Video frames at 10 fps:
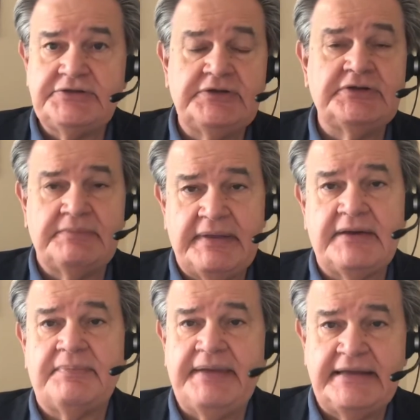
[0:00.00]
union
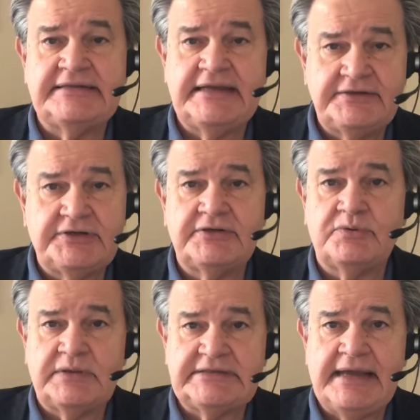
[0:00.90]
better pay attention to
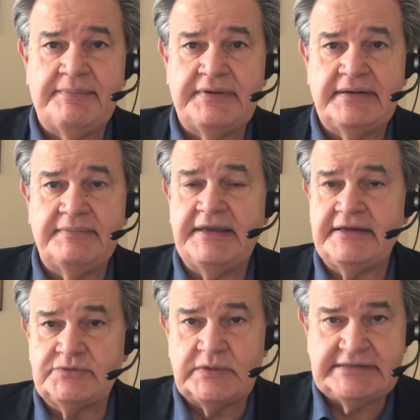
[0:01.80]
what's happening,
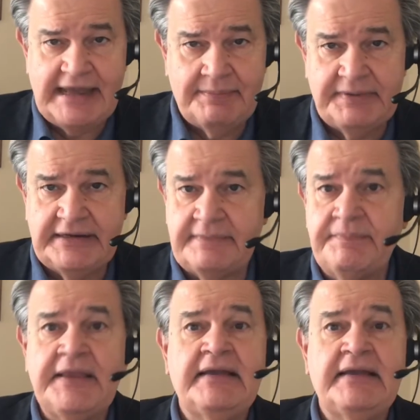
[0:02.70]
because what's happening